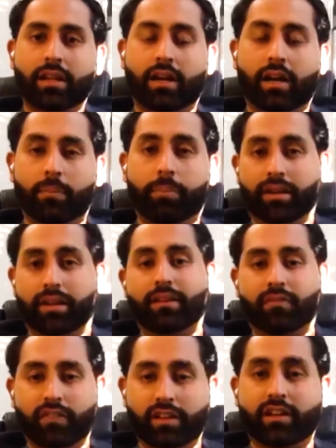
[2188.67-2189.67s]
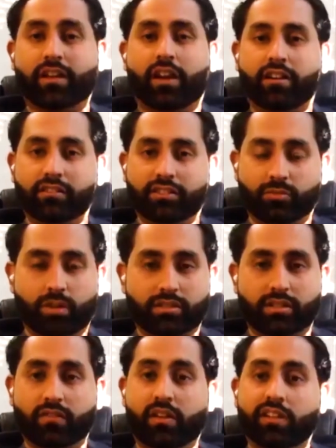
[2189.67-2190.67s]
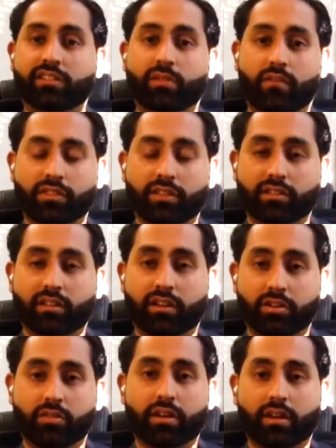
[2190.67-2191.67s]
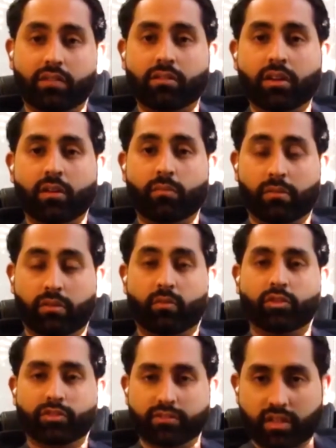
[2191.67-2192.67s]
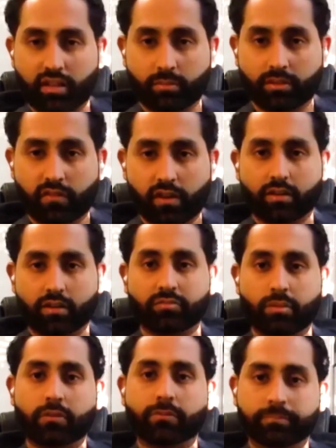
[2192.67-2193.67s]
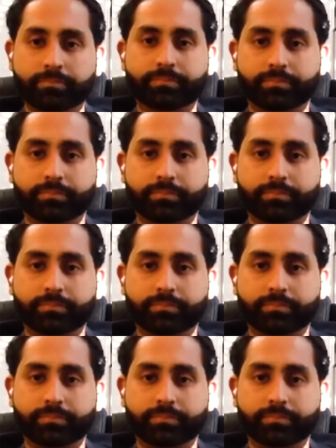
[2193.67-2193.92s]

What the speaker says: But if in an ideal situation, if I knew everything that I know now, we would have also started with a fund as well.